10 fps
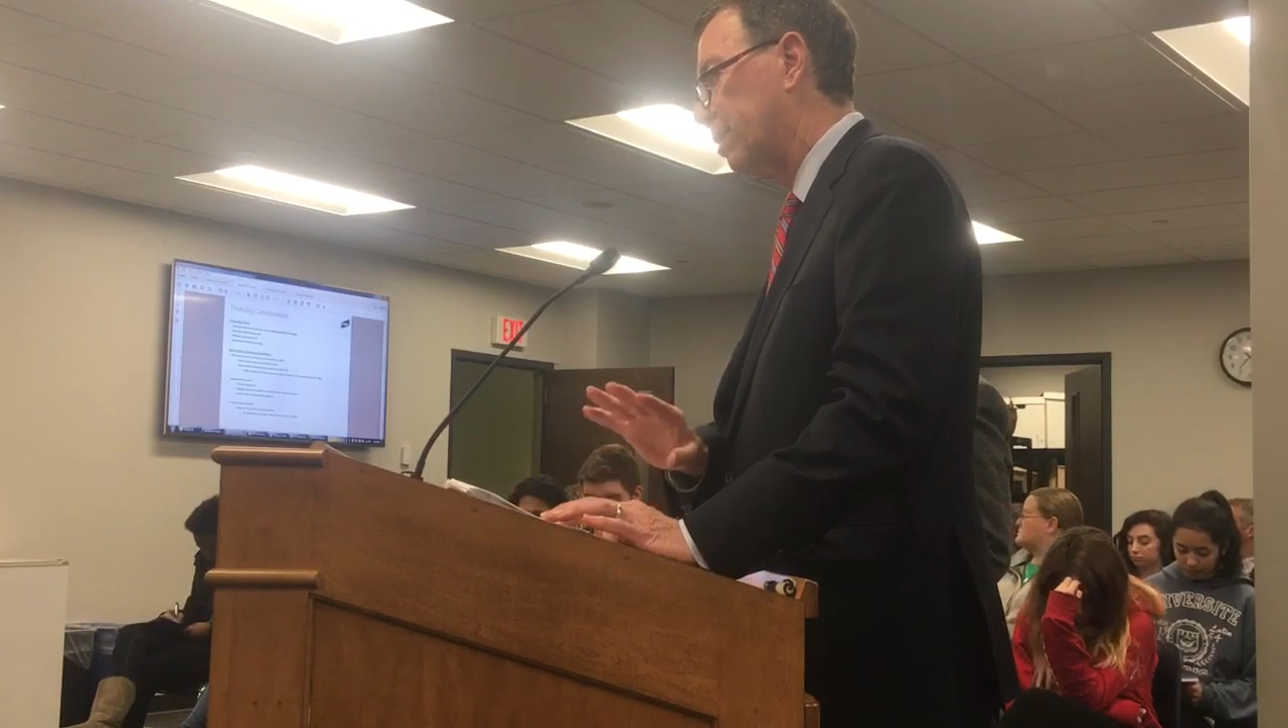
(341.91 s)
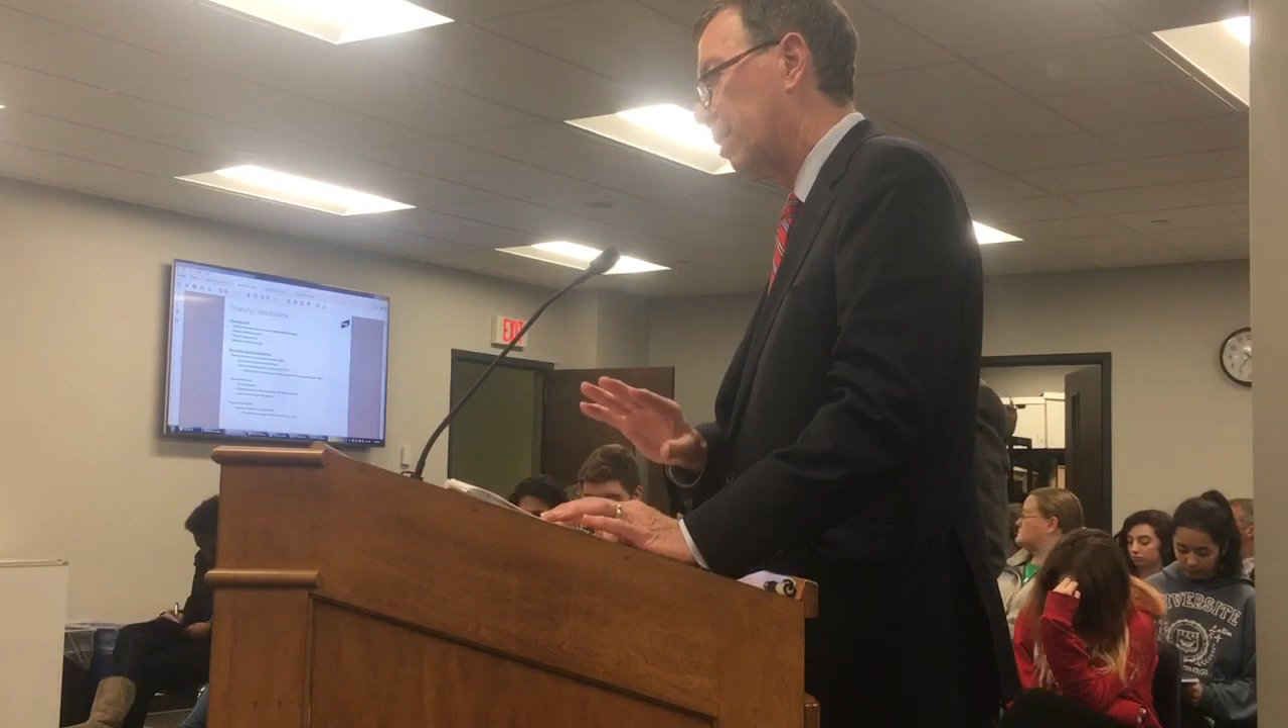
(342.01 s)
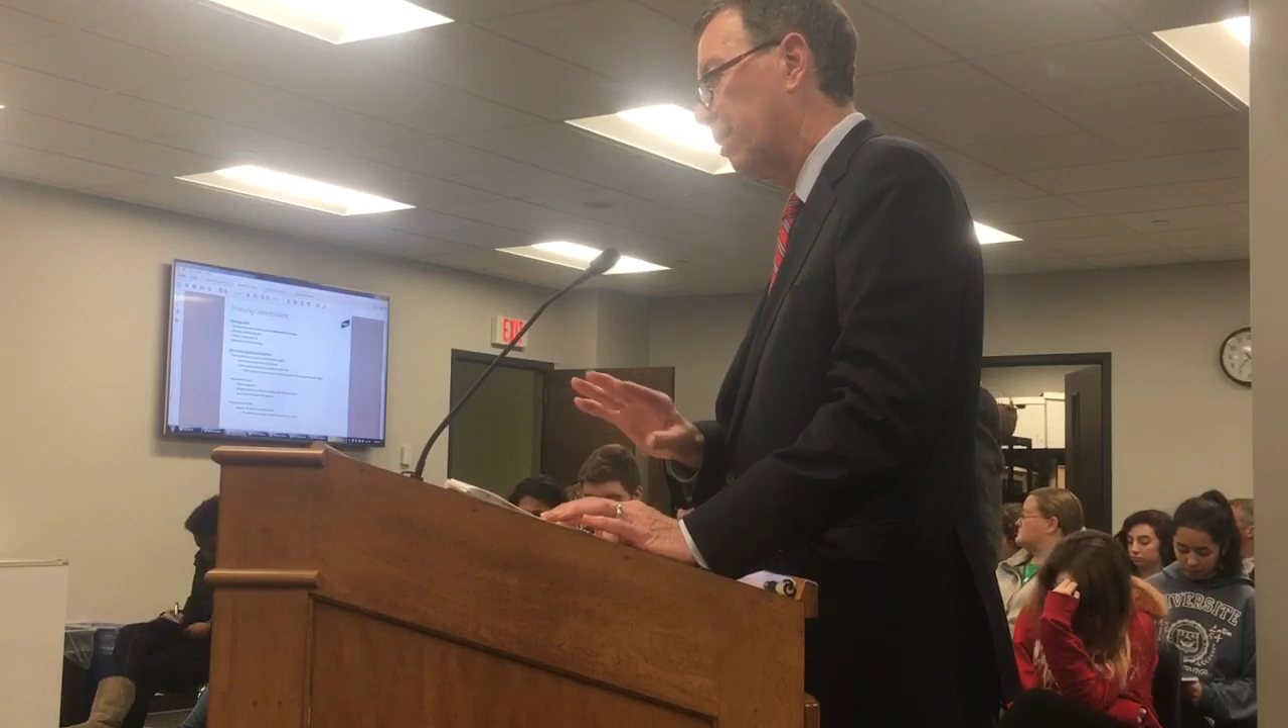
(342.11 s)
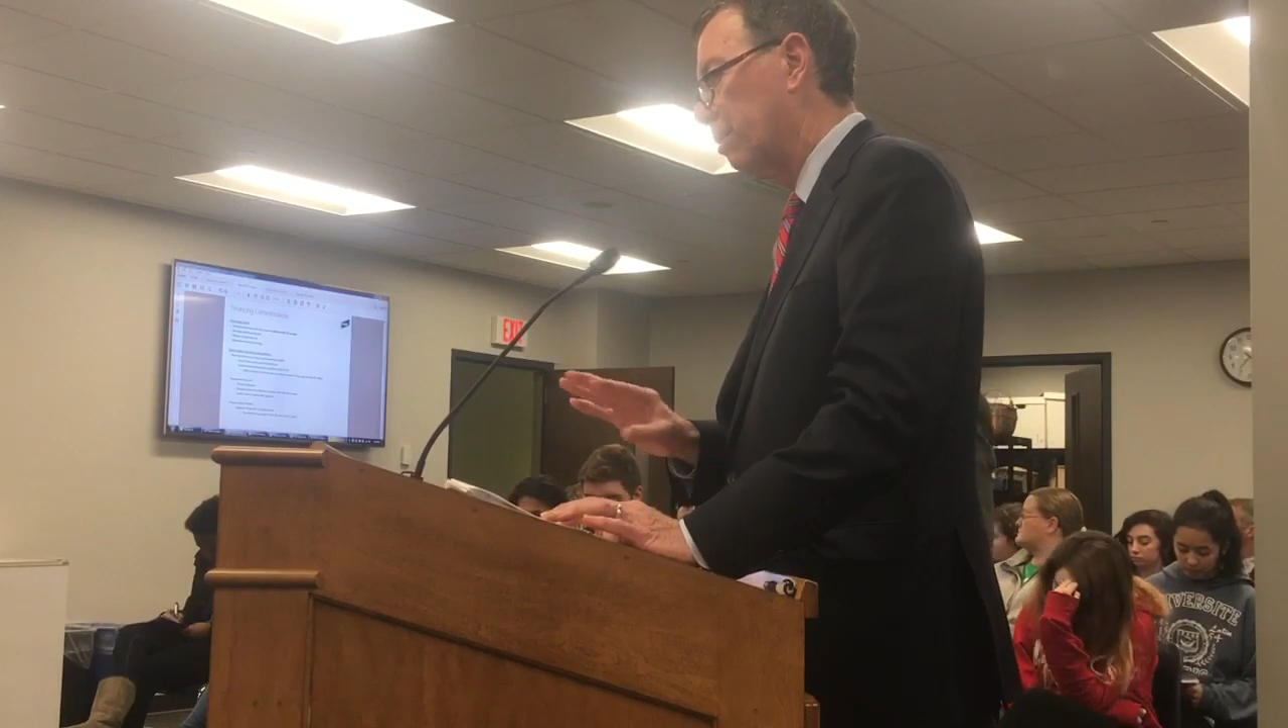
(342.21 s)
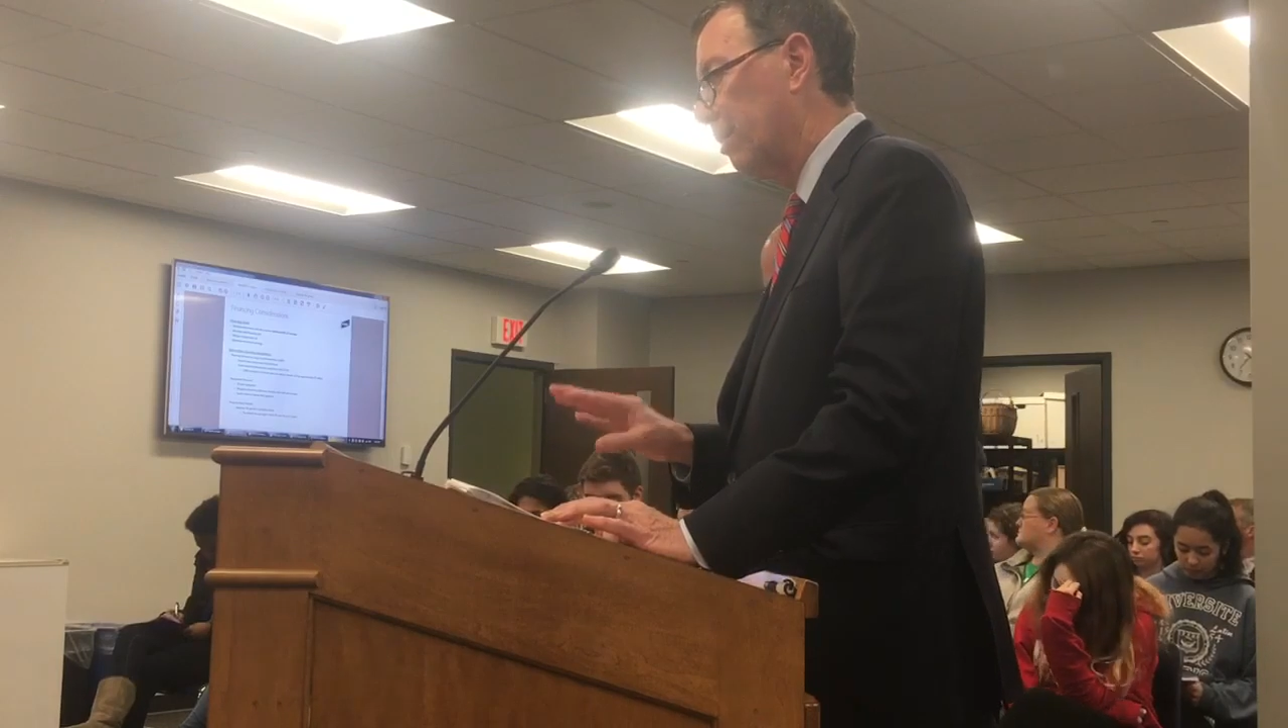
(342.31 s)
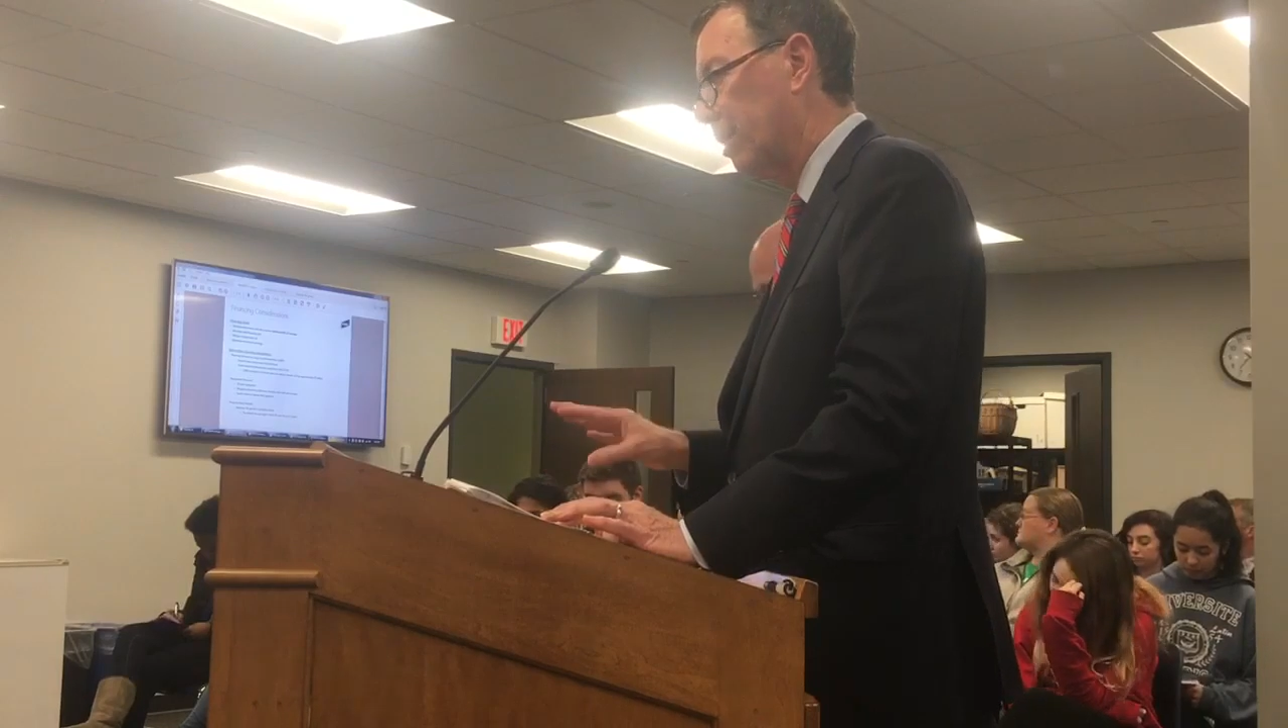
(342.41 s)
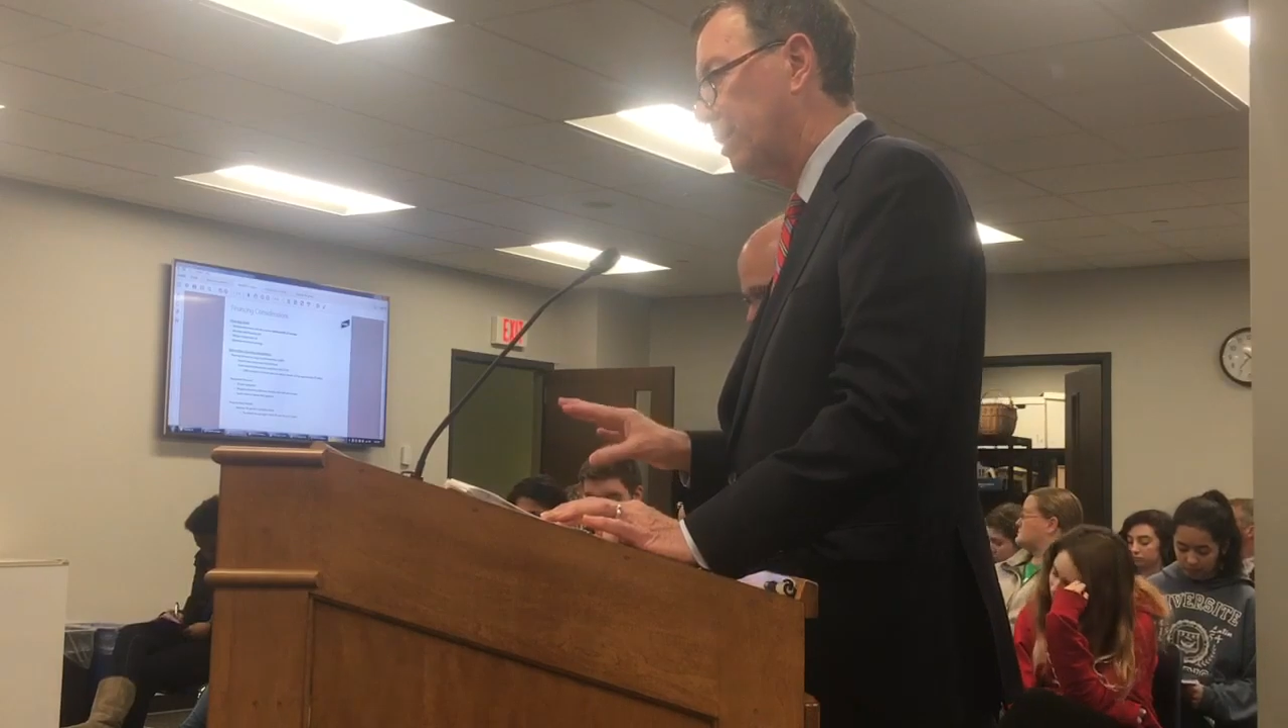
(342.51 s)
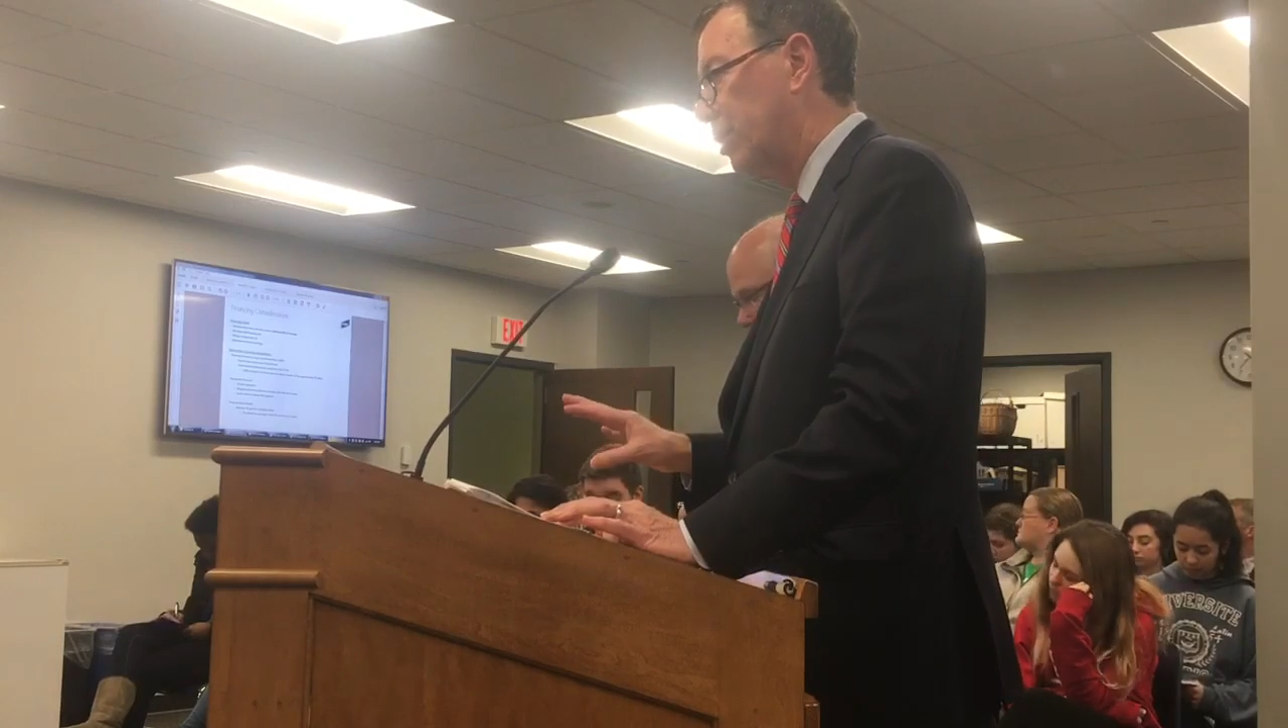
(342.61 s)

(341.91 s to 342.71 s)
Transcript: start with an